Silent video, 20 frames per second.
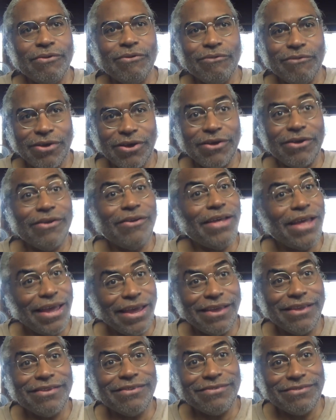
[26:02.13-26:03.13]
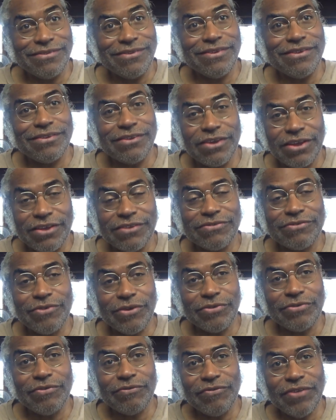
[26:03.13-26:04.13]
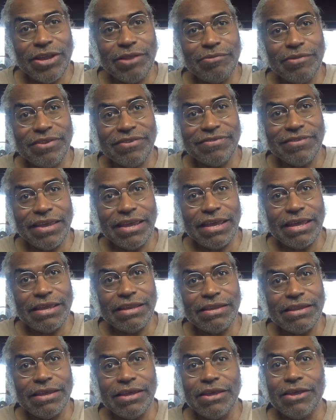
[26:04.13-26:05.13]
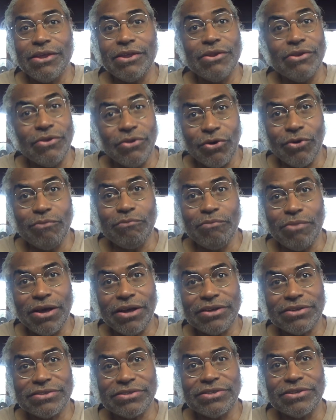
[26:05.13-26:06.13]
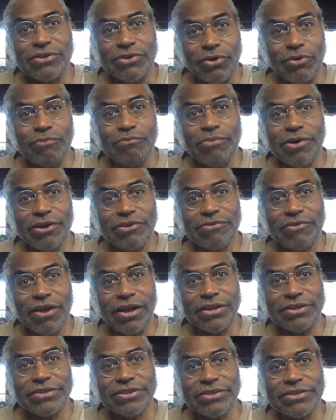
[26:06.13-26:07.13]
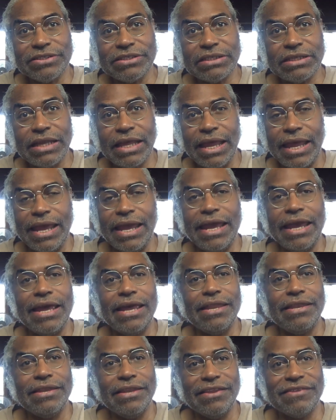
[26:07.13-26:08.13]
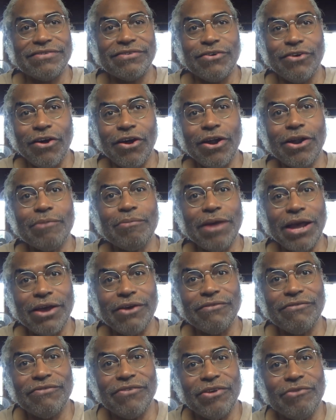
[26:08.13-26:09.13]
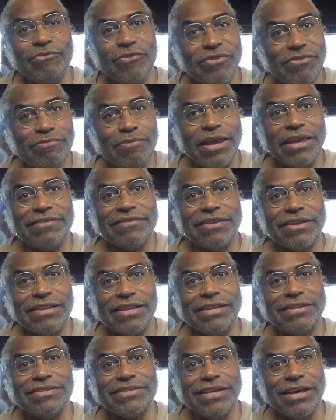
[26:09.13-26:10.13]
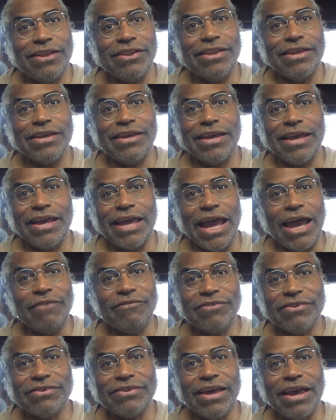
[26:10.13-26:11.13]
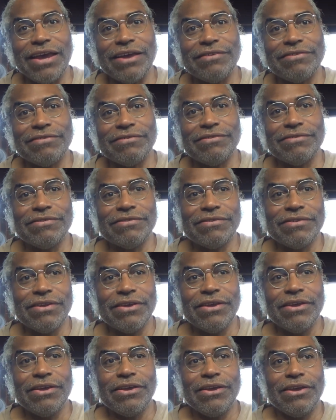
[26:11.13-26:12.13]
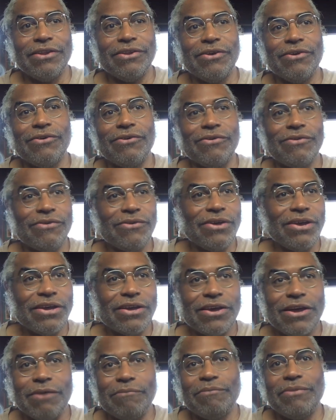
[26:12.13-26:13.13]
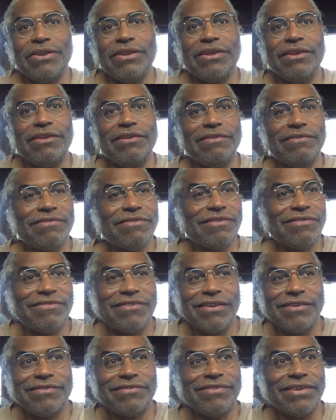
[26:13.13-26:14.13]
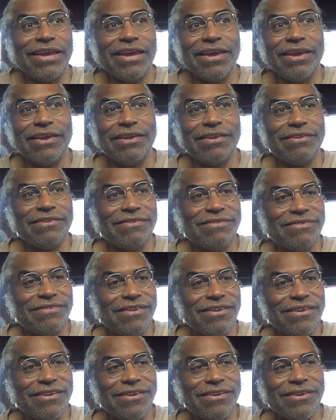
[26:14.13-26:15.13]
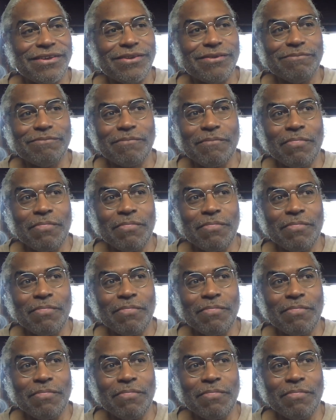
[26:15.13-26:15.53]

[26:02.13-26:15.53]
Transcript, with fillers: Well, as uh, Gus Grissom famously said, no Bucks, no Buck Rogers. And this Garm outfit was basically telling advertisers, you know, companies such as uh,